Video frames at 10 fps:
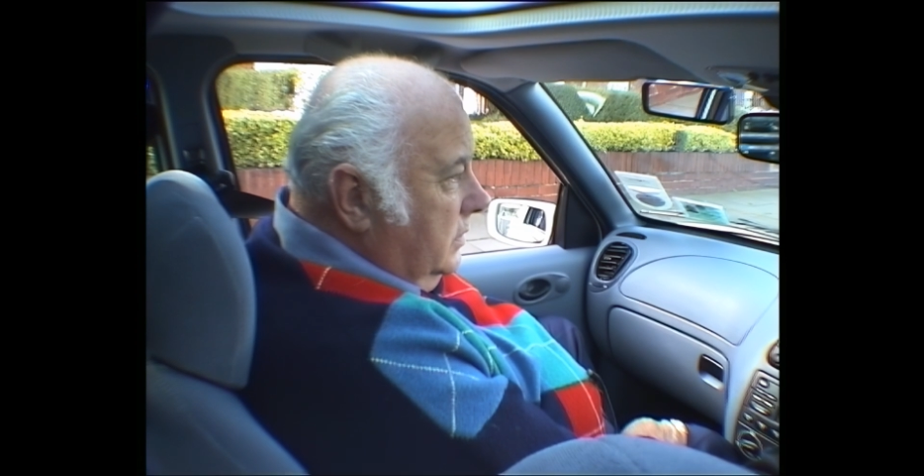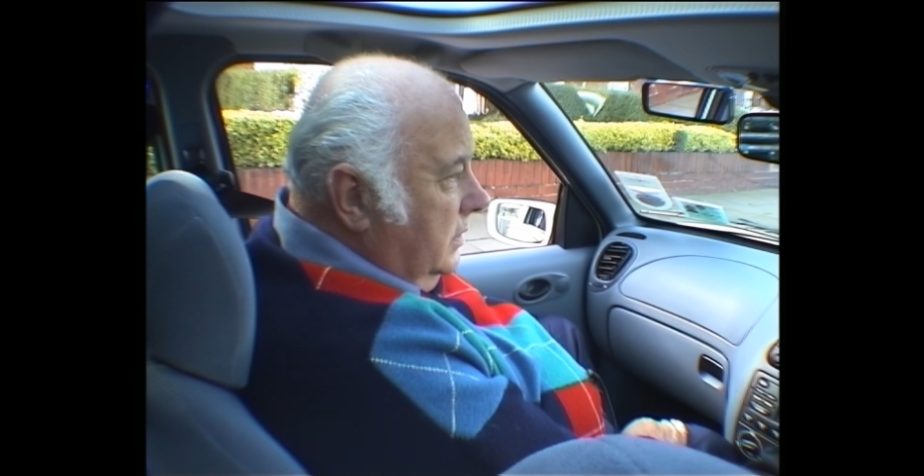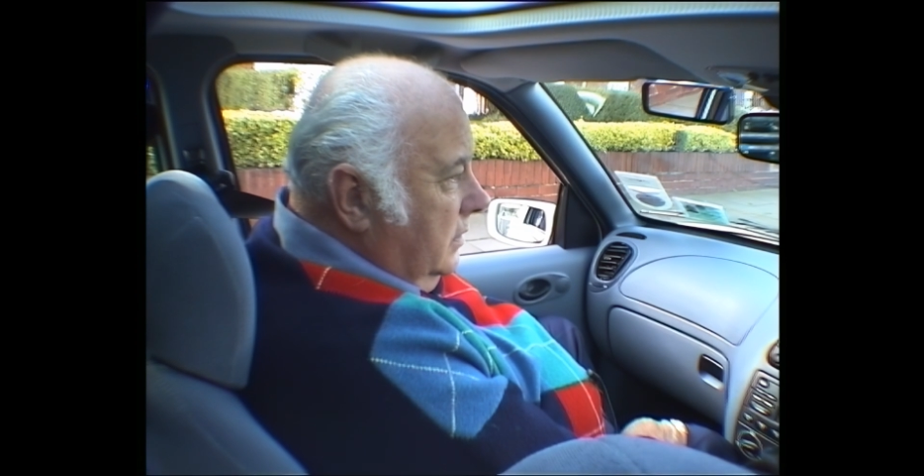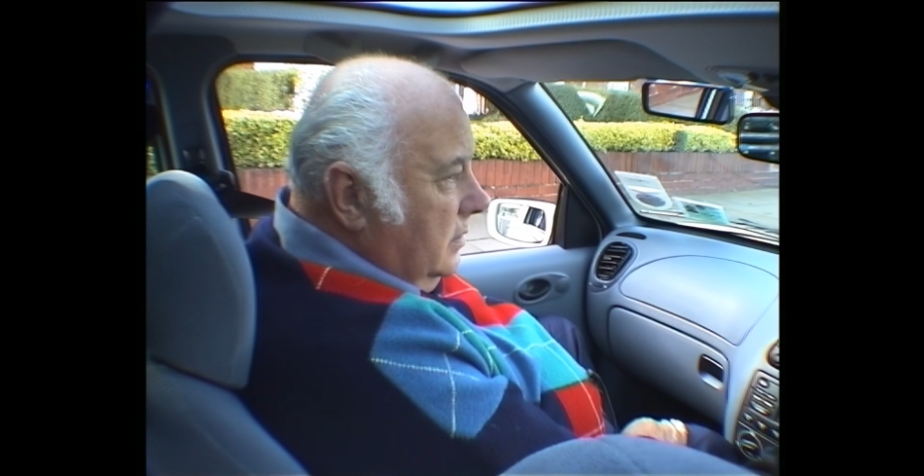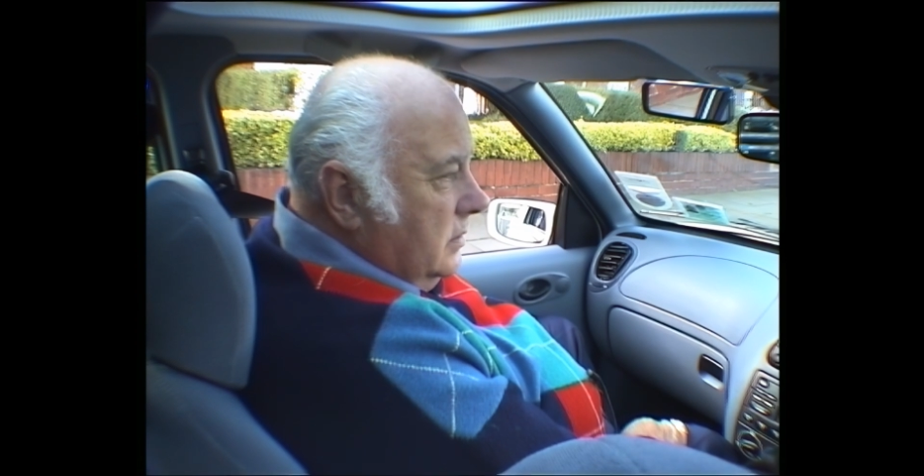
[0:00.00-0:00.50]
to
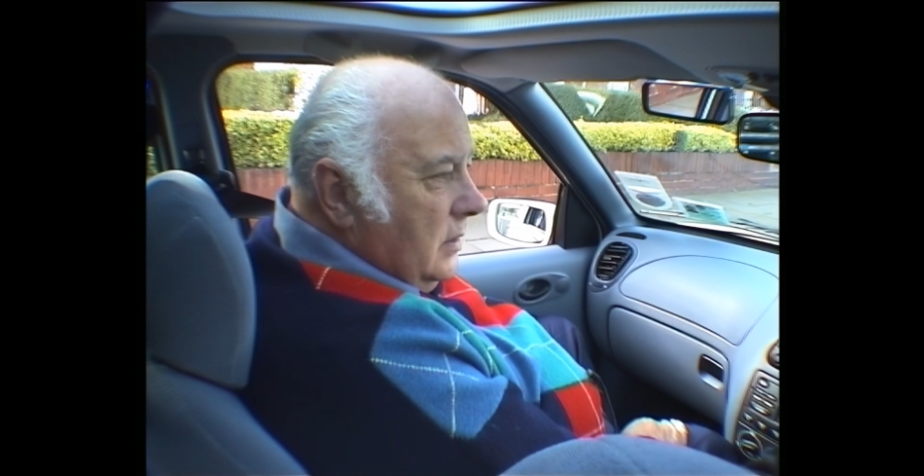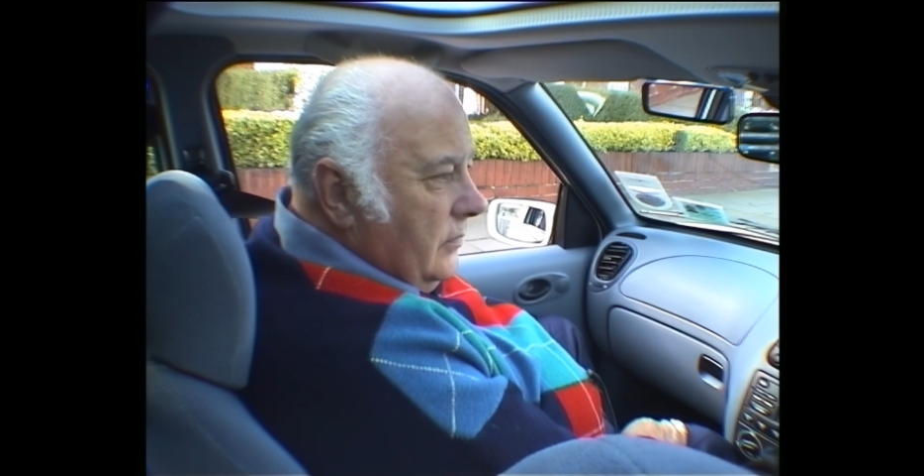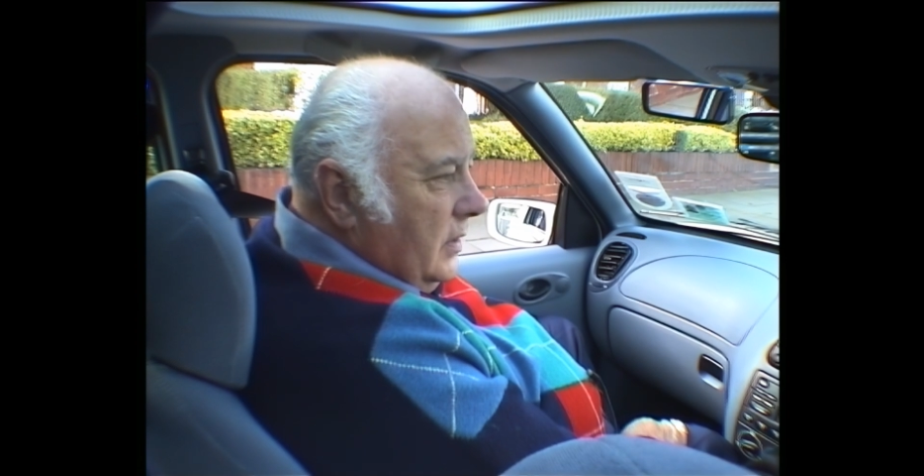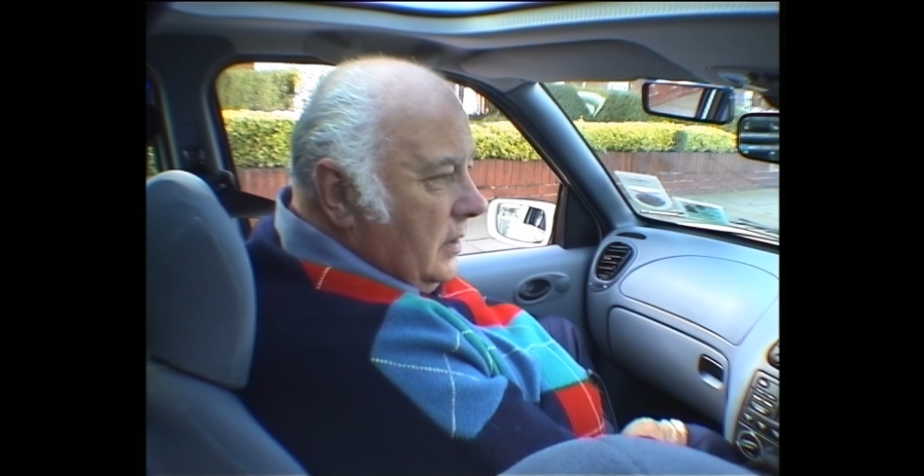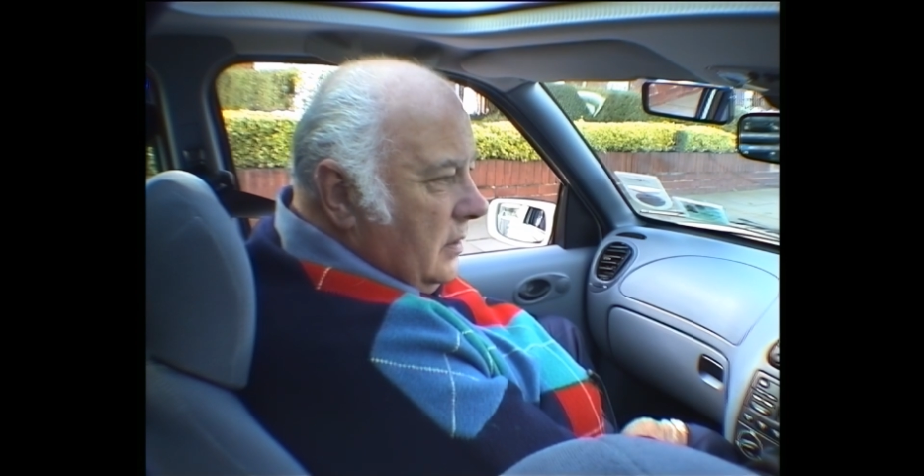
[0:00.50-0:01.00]
take you into a
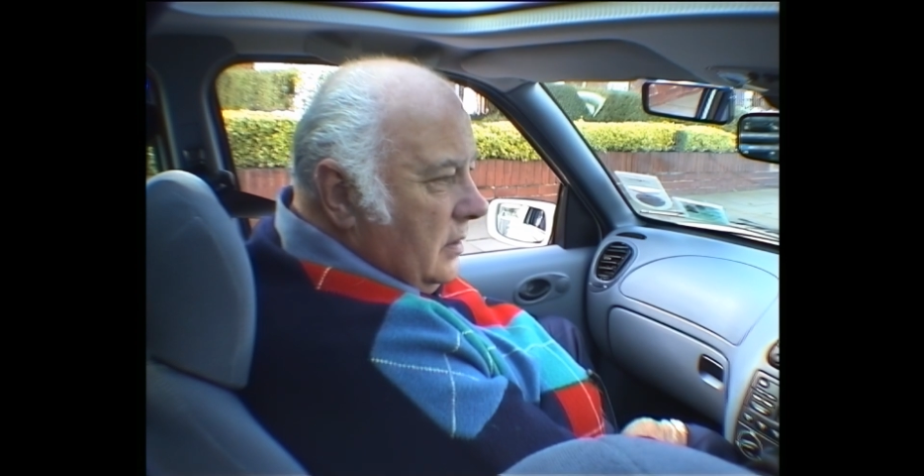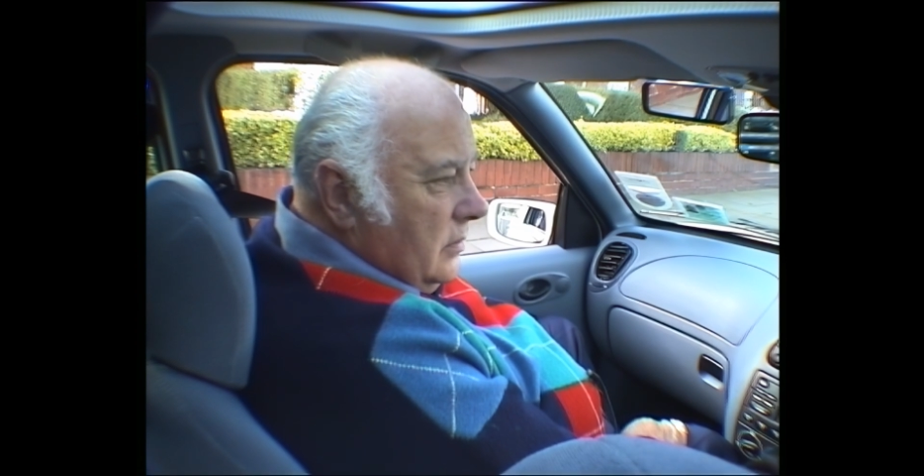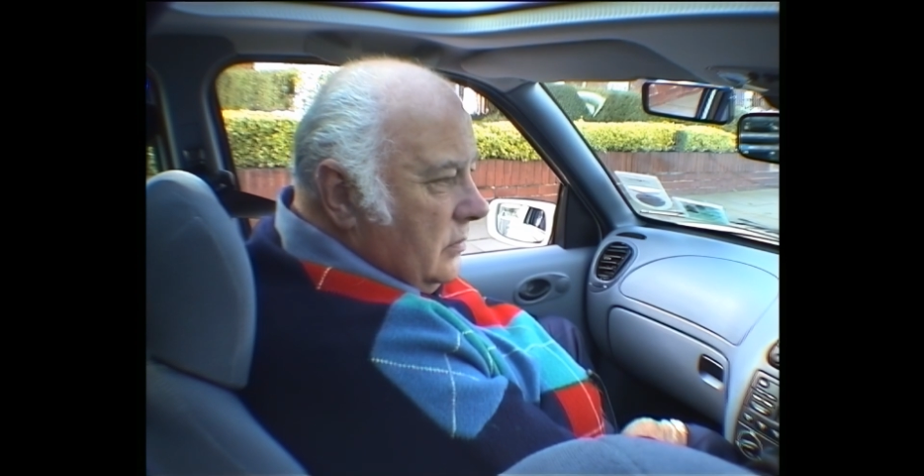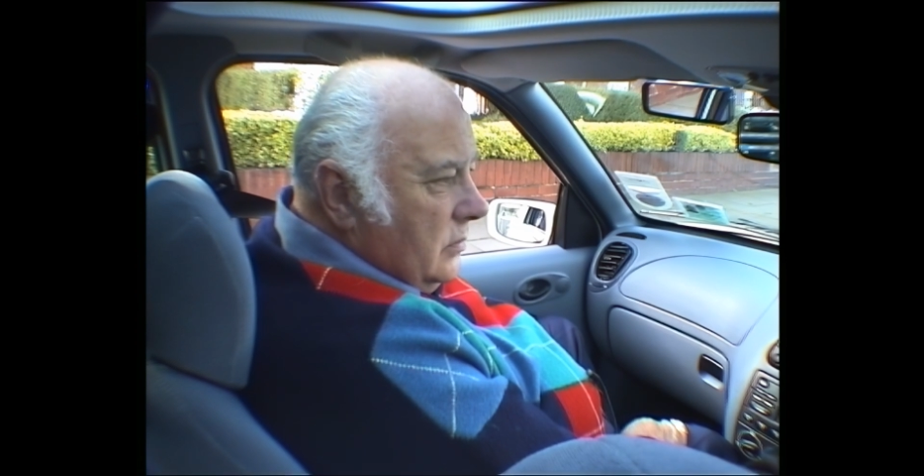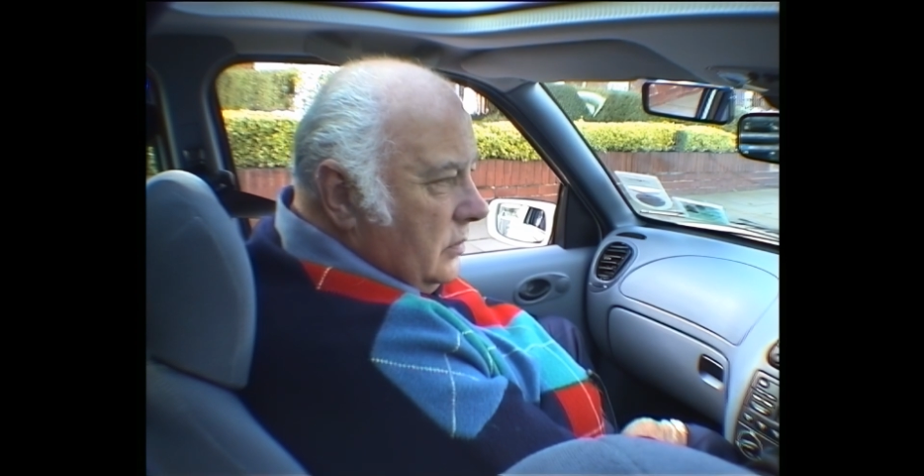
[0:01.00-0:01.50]
very narrow
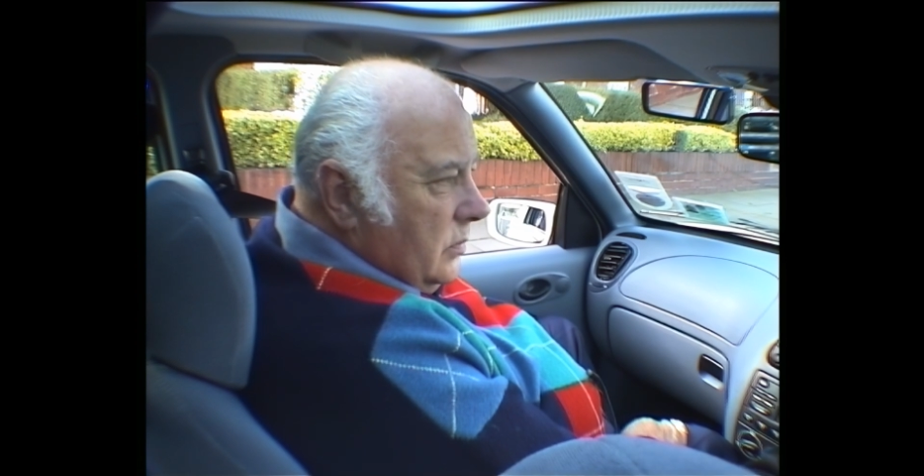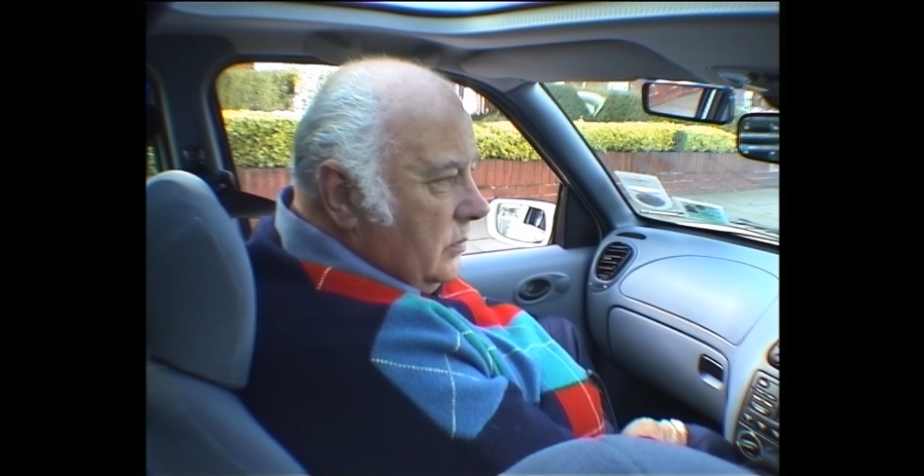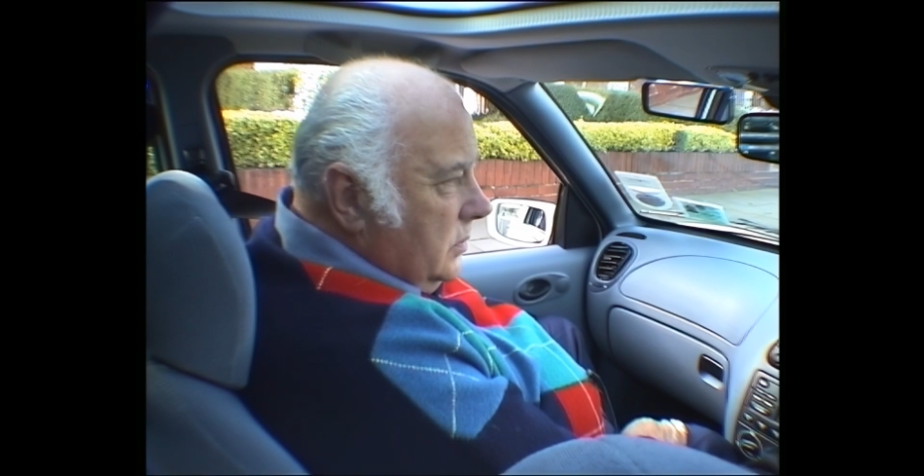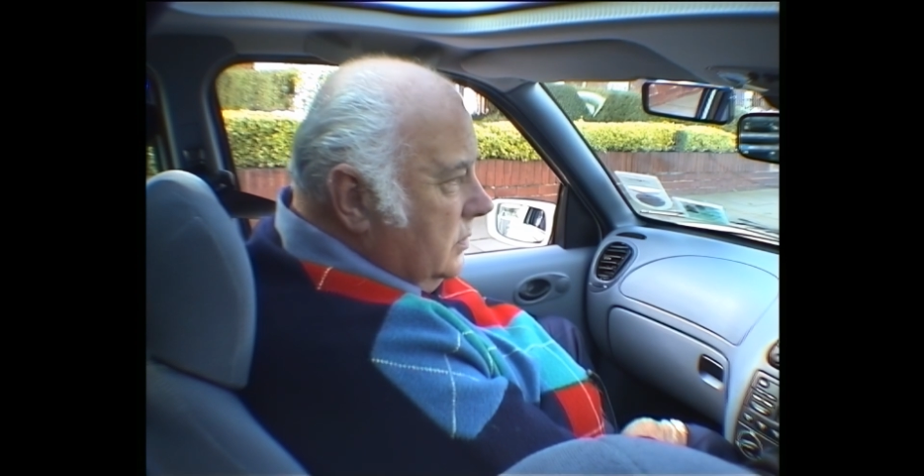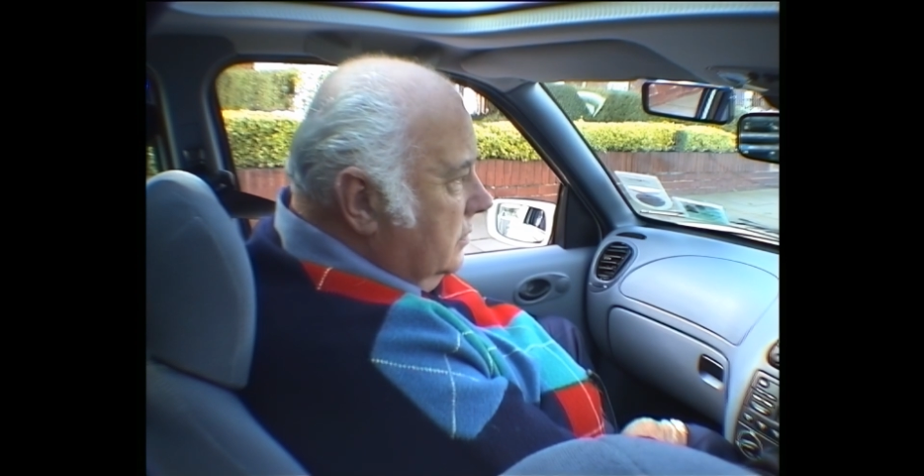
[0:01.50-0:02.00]
road. We wouldn't